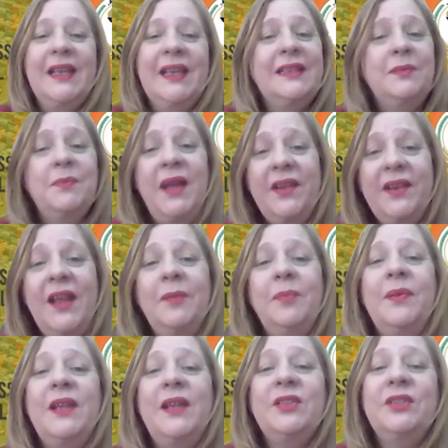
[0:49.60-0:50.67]
it's my real
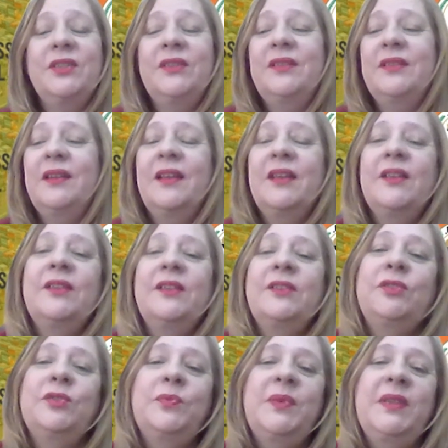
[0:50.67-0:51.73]
pleasure
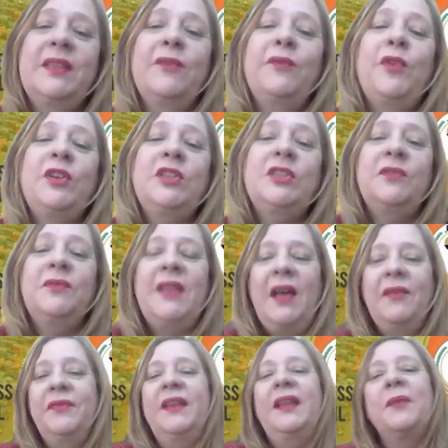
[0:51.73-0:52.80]
to be the voice of the
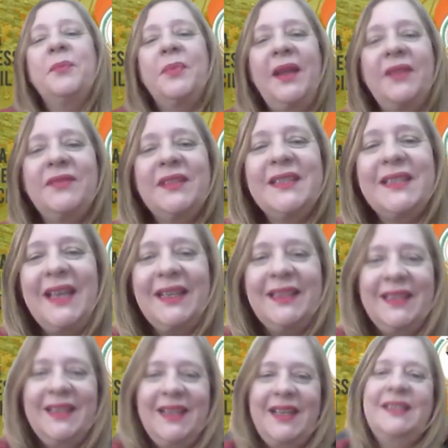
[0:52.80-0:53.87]
African private
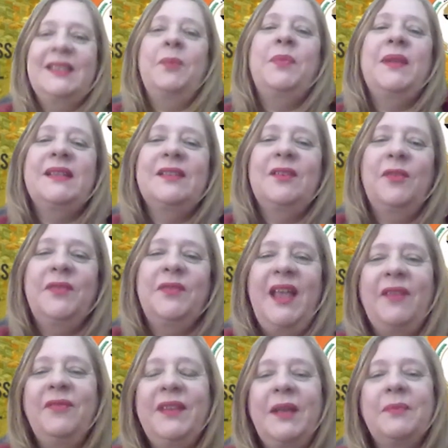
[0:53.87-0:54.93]
sector as the president of the
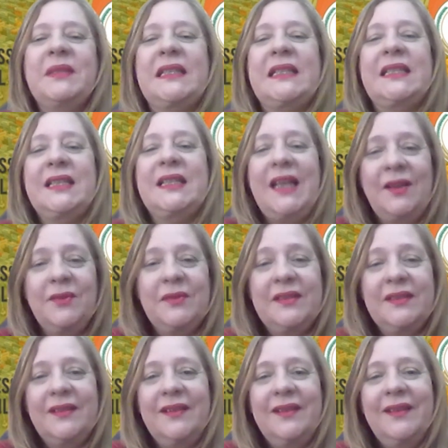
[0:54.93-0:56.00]
Africa Business
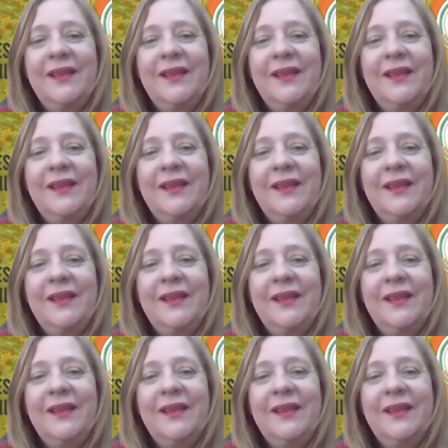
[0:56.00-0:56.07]
Council.